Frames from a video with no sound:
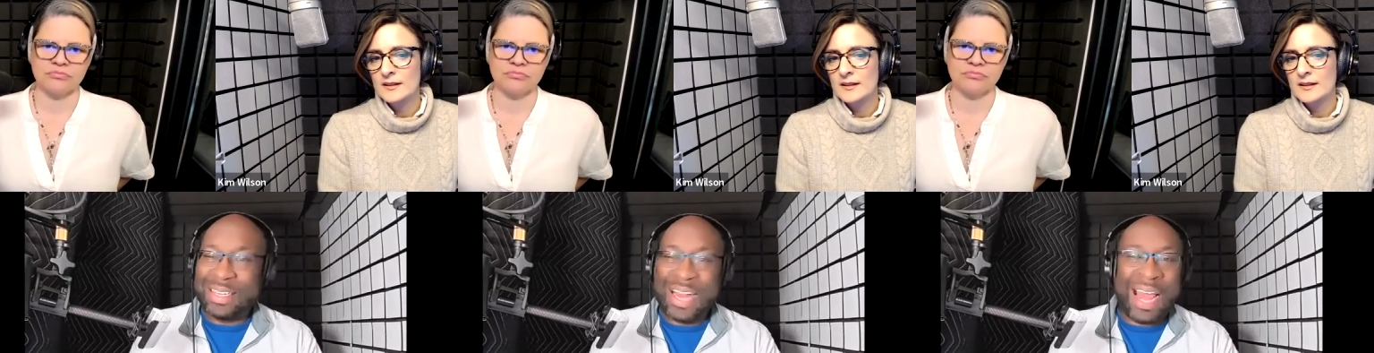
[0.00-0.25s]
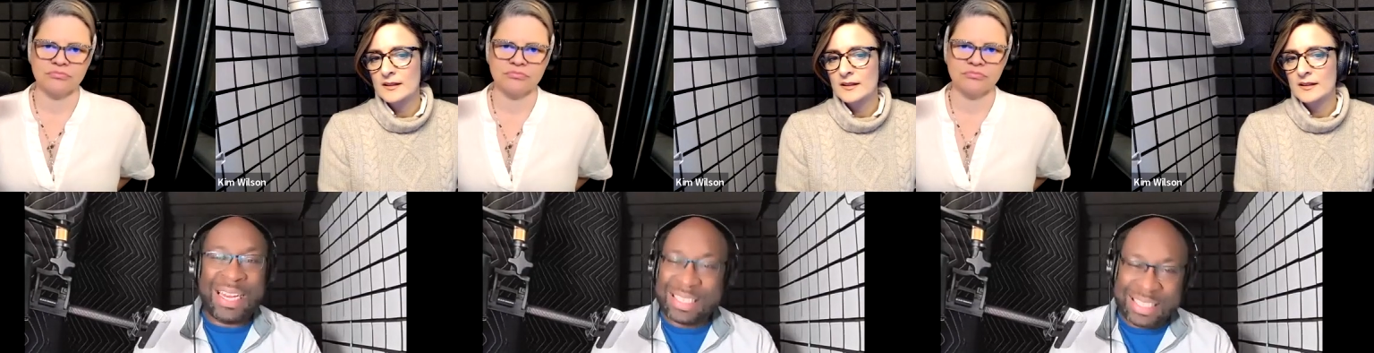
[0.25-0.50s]

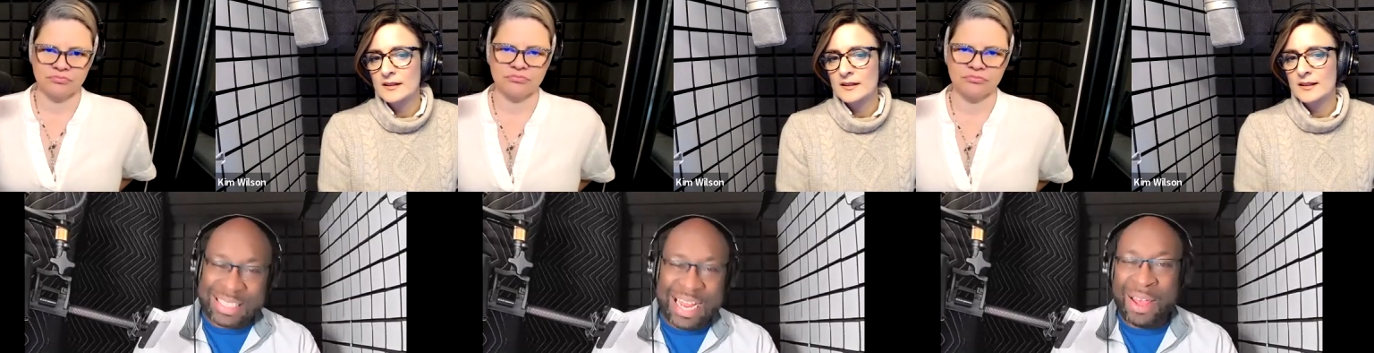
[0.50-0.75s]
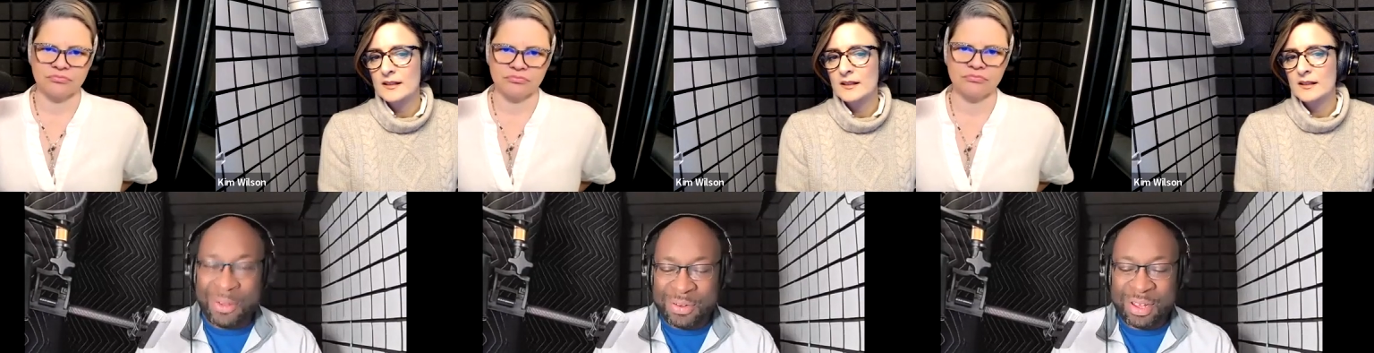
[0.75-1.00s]
Speaker 1: I
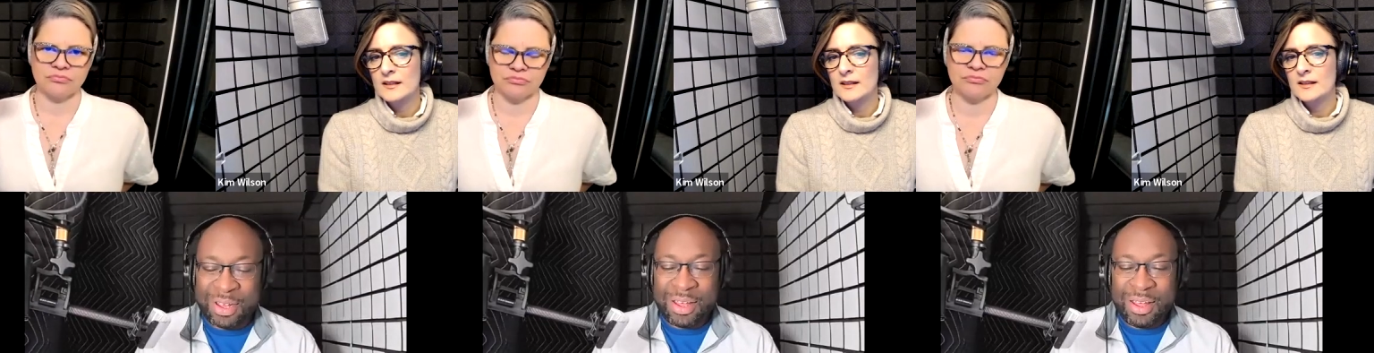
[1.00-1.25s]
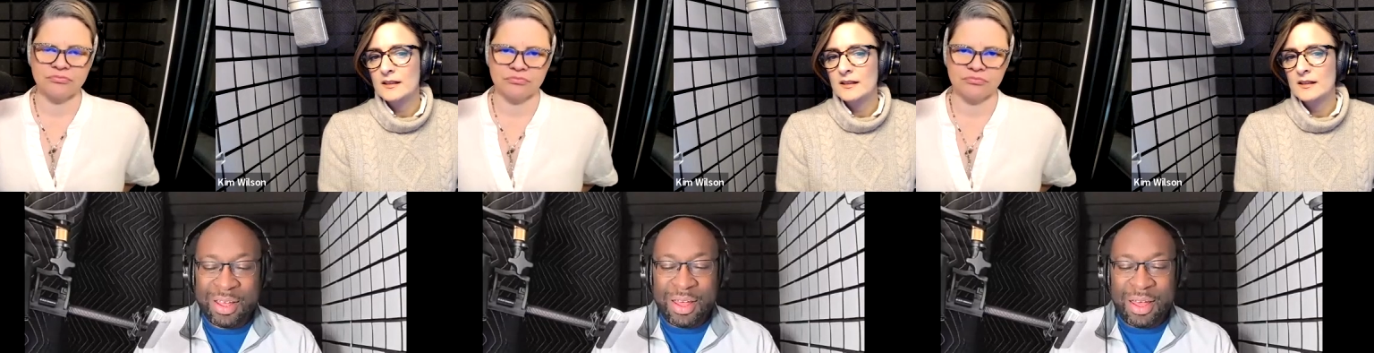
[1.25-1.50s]
sound.
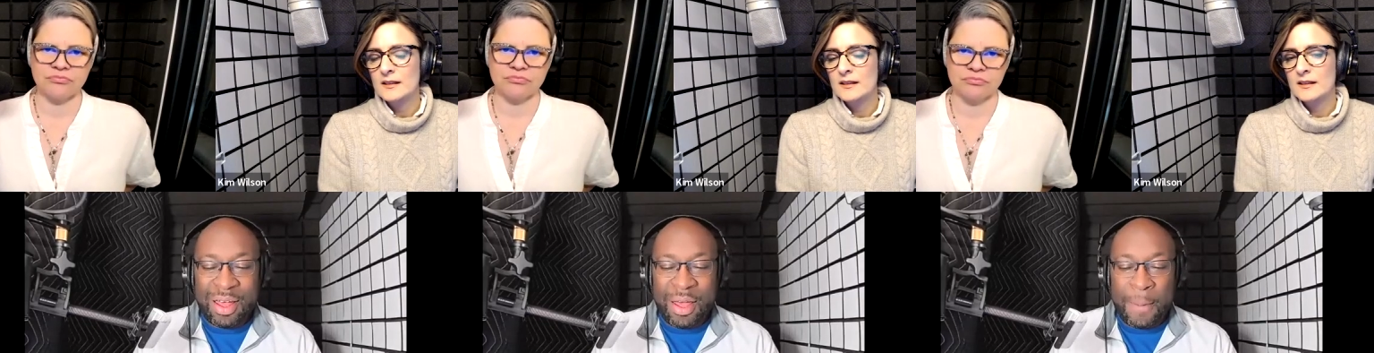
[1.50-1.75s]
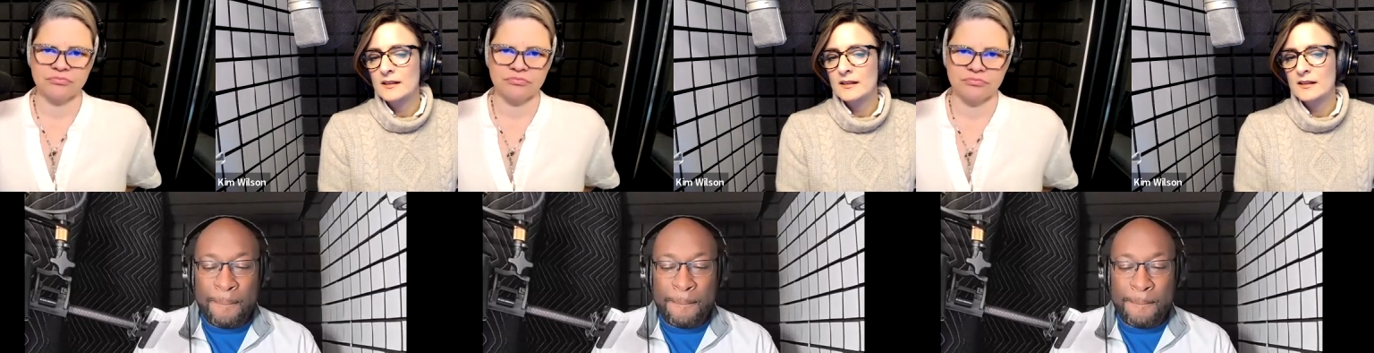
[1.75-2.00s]

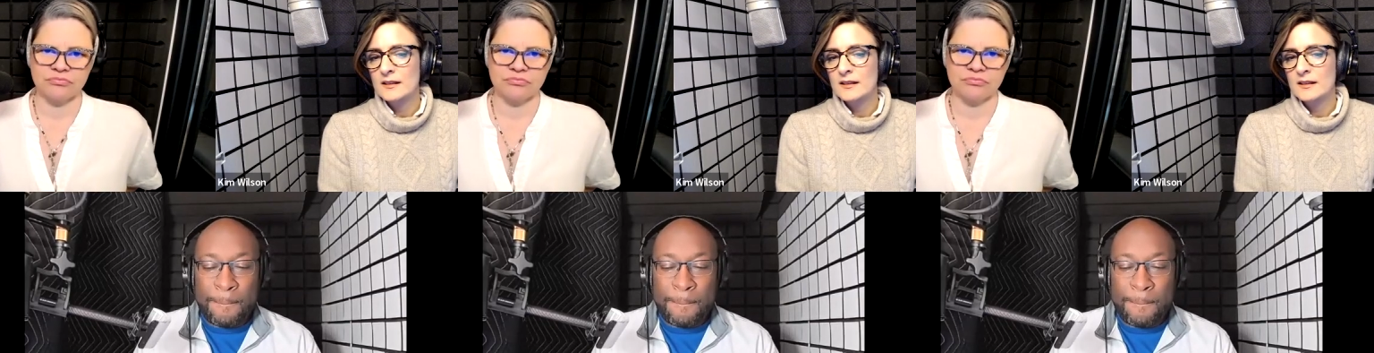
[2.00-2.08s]
Um,